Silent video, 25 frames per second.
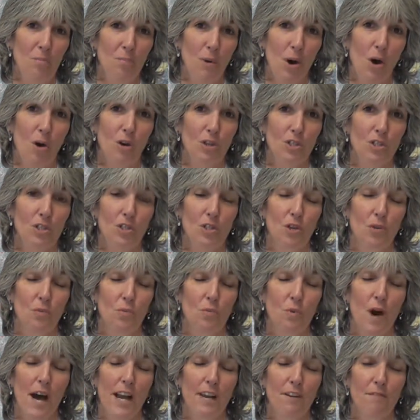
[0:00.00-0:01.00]
Box
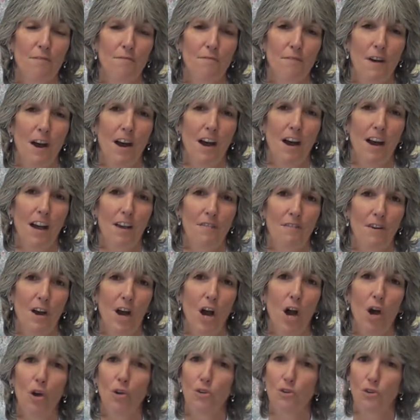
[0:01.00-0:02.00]

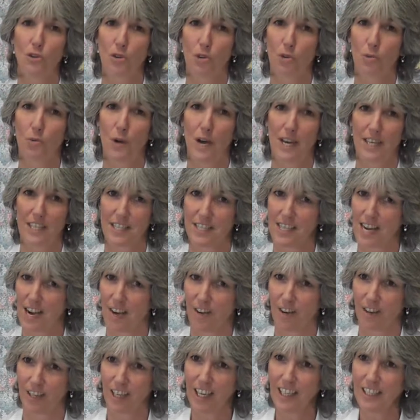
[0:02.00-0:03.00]
15021
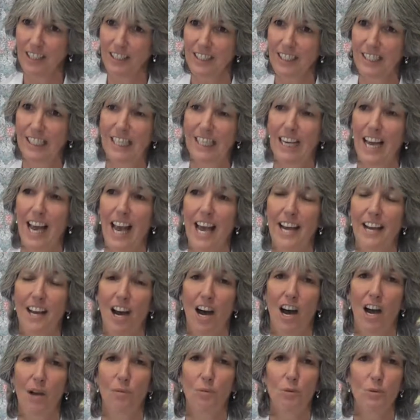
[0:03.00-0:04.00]
Tauranga, and
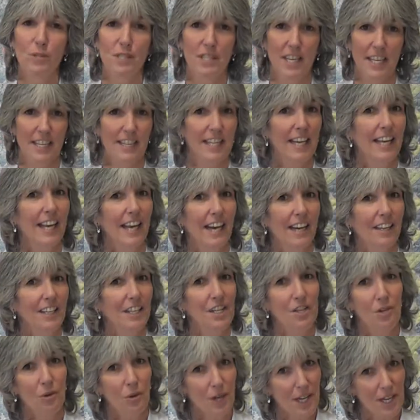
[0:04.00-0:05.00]
I will send that out
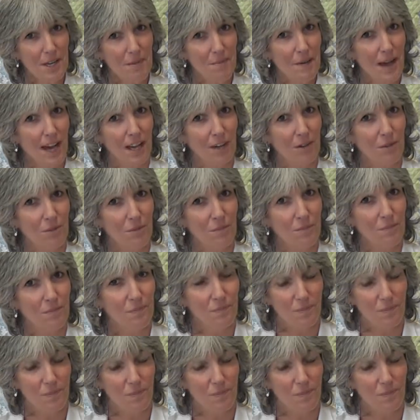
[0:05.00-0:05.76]
in your email.